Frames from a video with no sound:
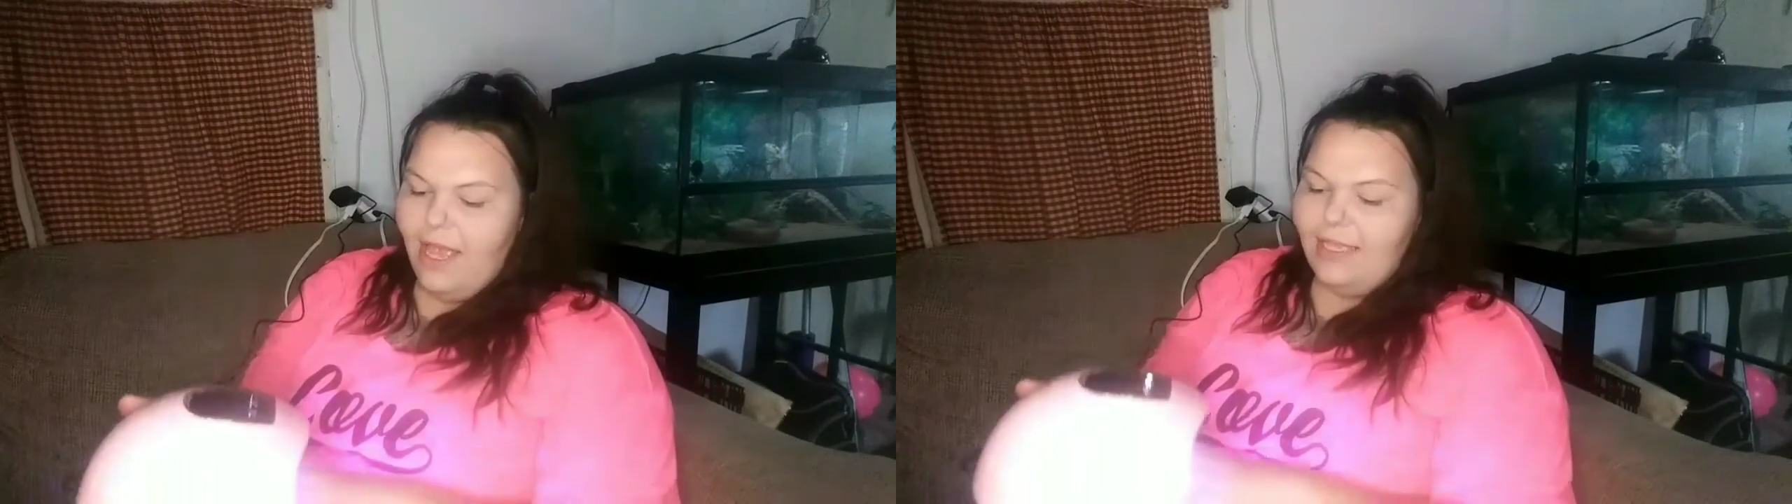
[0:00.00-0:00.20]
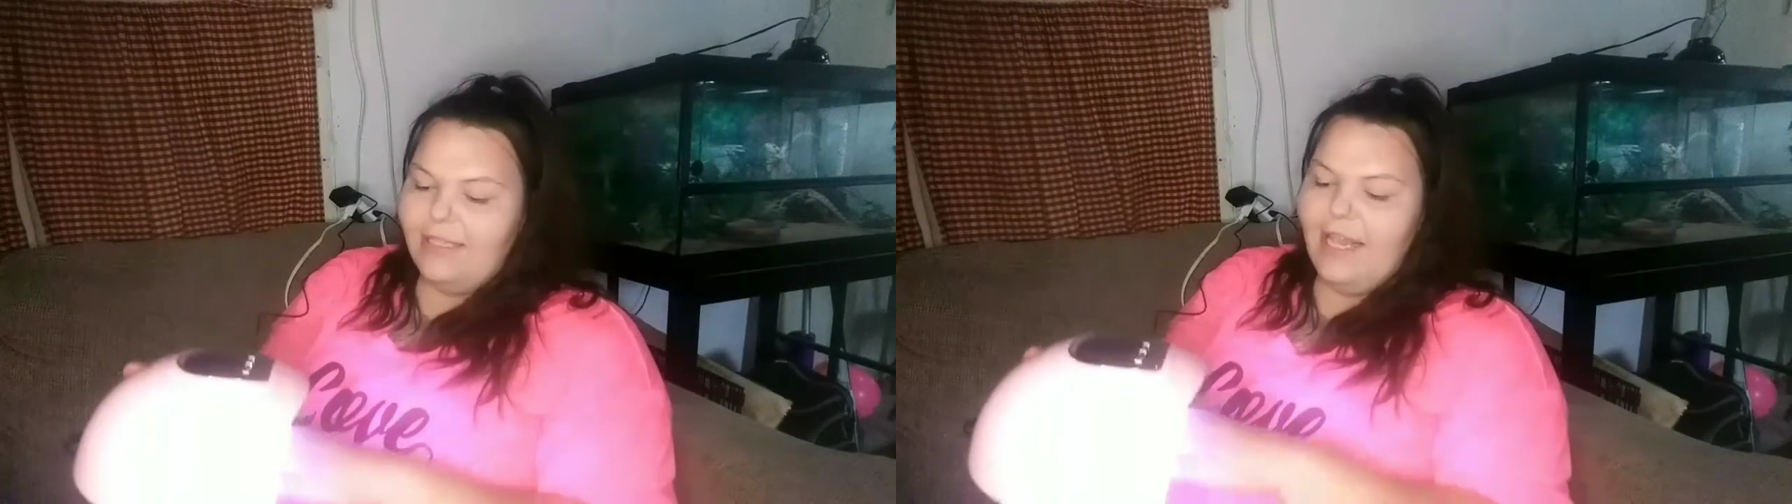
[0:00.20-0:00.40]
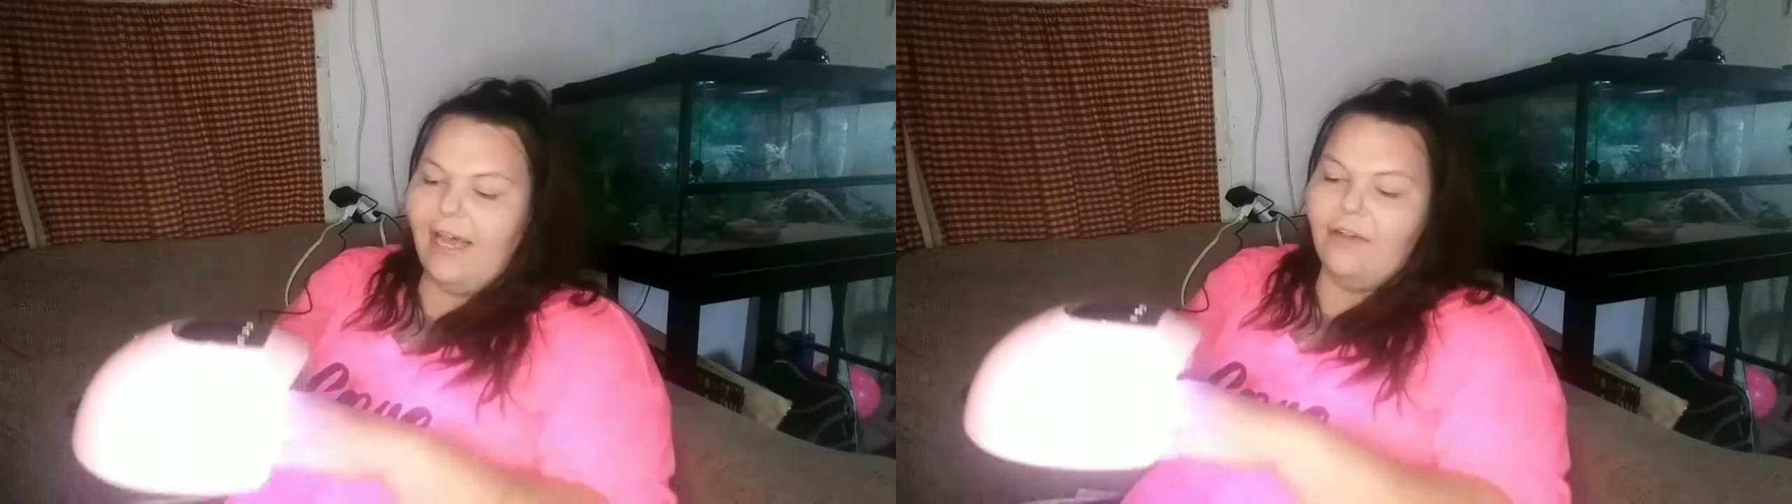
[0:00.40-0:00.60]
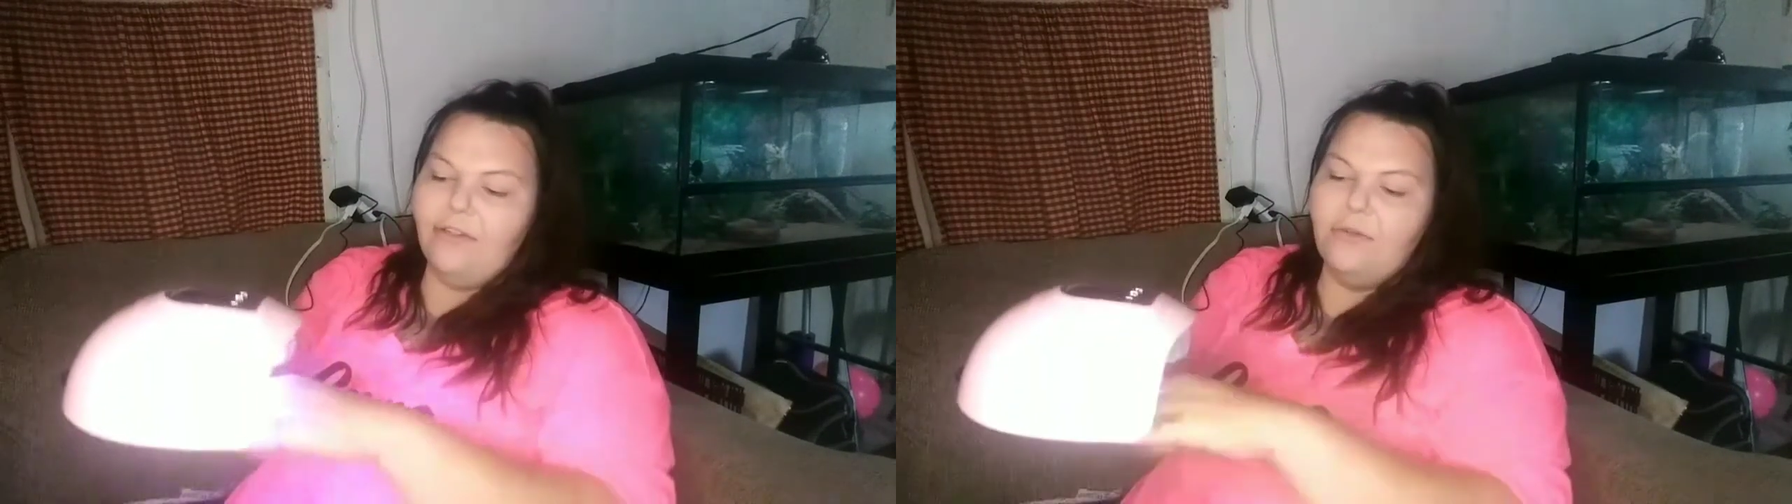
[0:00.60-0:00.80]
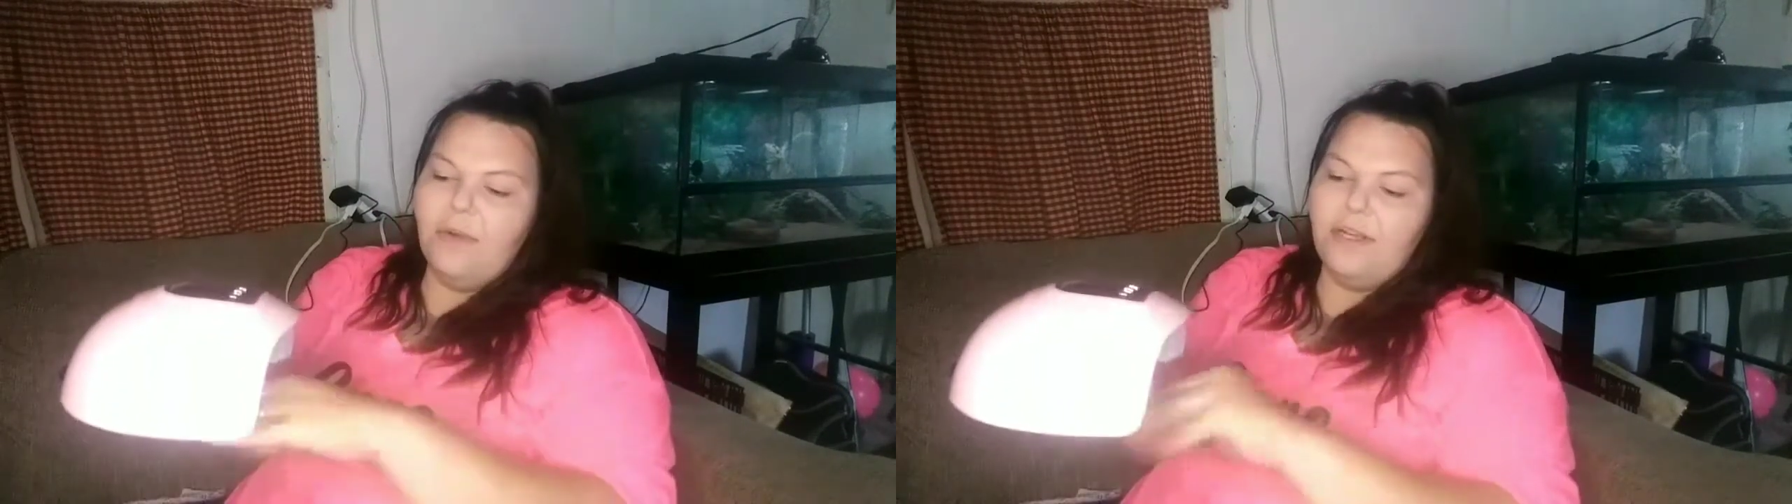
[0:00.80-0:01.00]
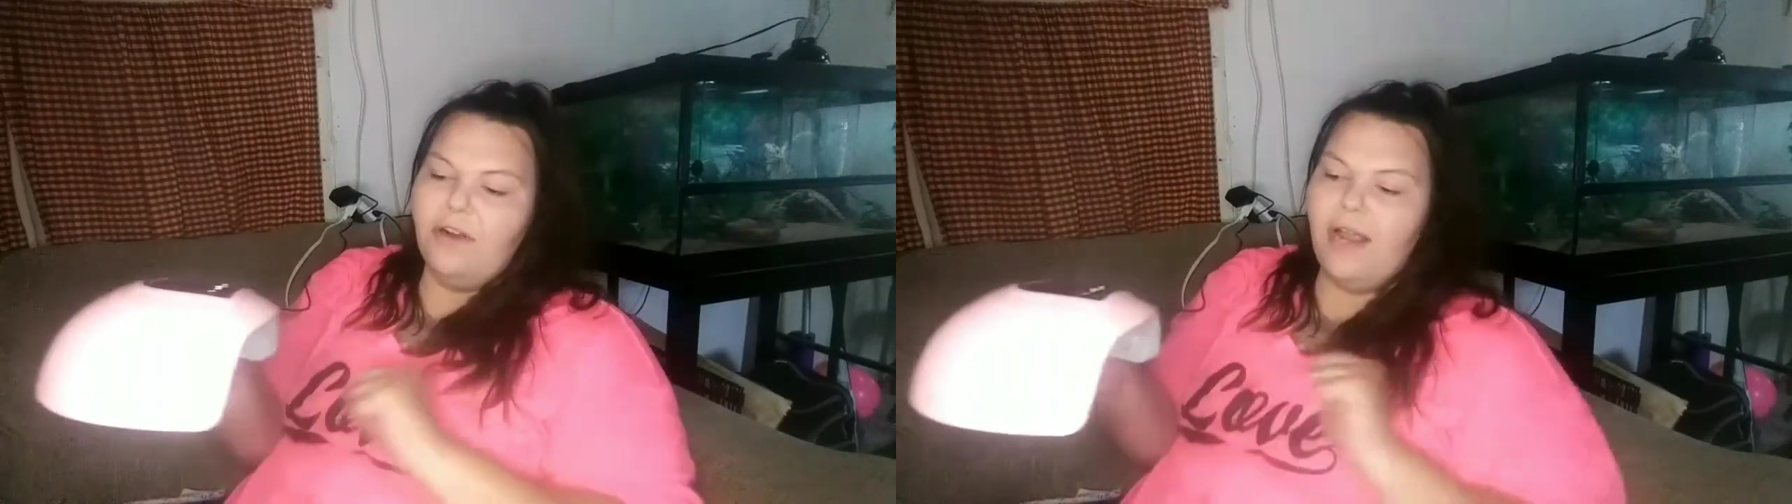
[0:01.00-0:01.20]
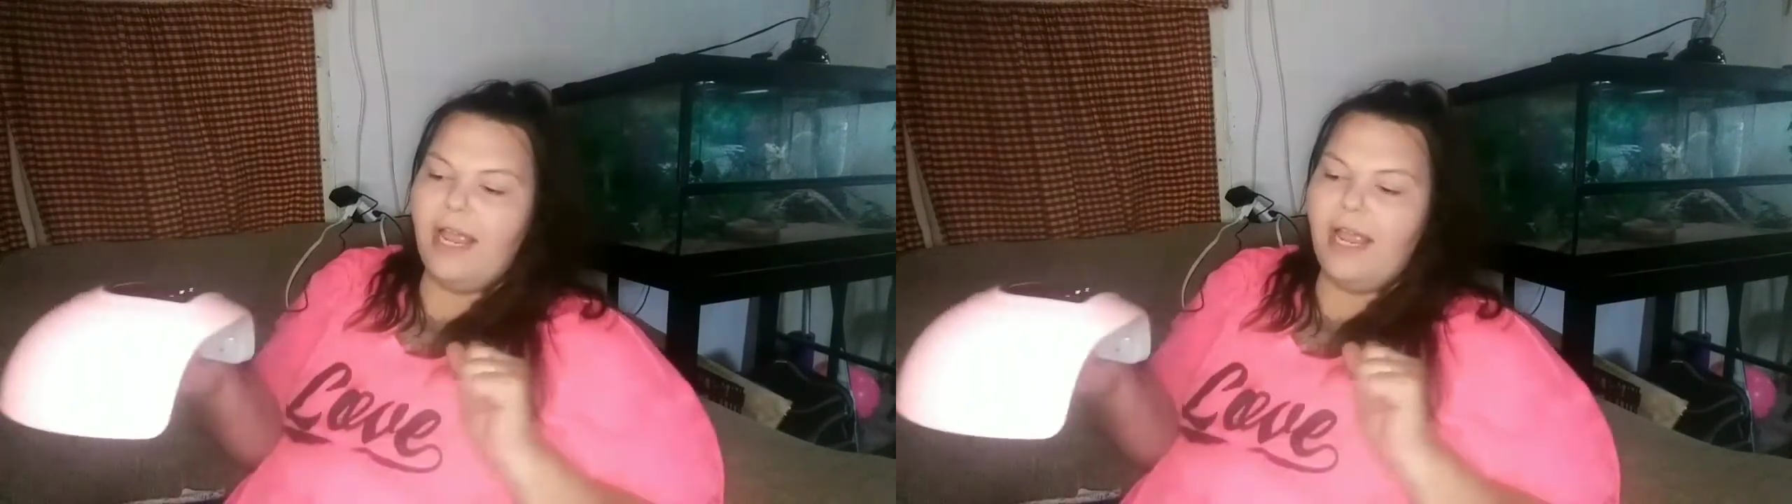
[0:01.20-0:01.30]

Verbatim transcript: It tells when your